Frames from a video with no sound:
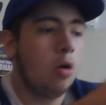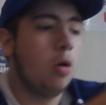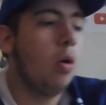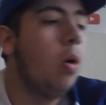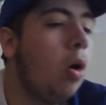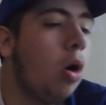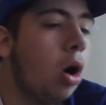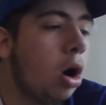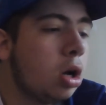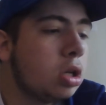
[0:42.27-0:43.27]

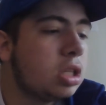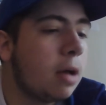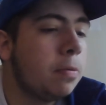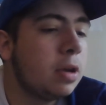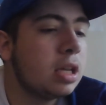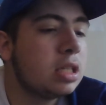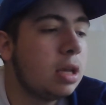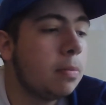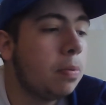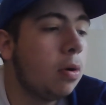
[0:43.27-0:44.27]
or something as
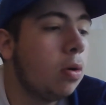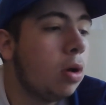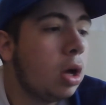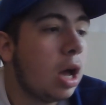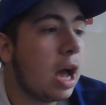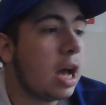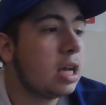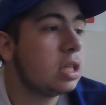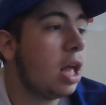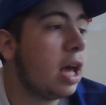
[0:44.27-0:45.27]
simple
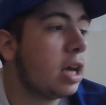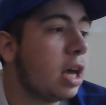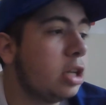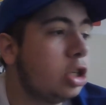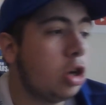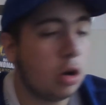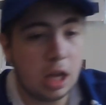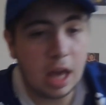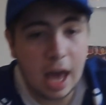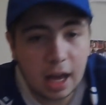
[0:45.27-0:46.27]
as like a
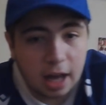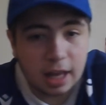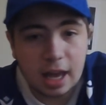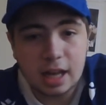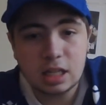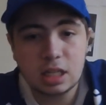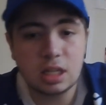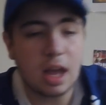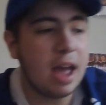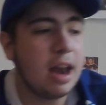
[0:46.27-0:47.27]
chalky egg, I guess.
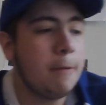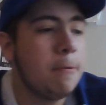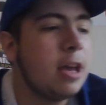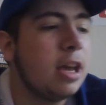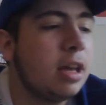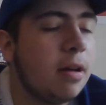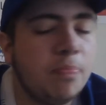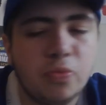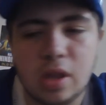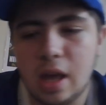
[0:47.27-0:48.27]
Anything.
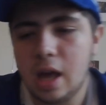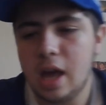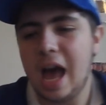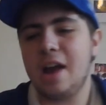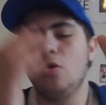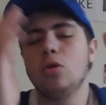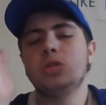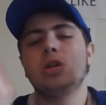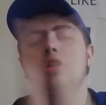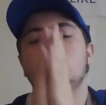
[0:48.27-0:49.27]
And
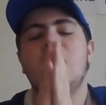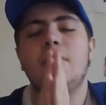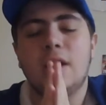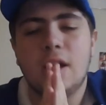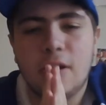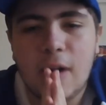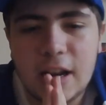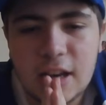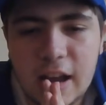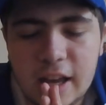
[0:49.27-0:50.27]
also just having a
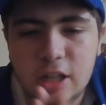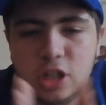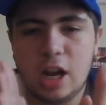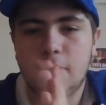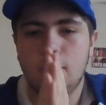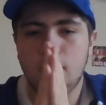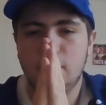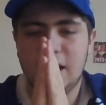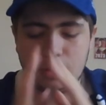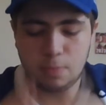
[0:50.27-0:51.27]
great day in general.
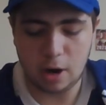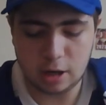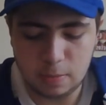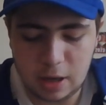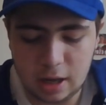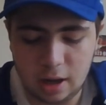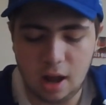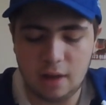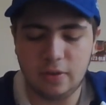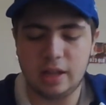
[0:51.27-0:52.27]
Blessed bro to be
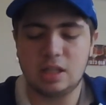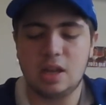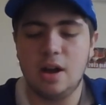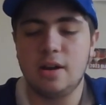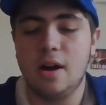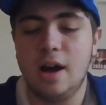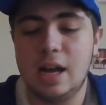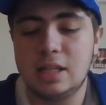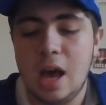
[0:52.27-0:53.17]
alive. Let's go, guys.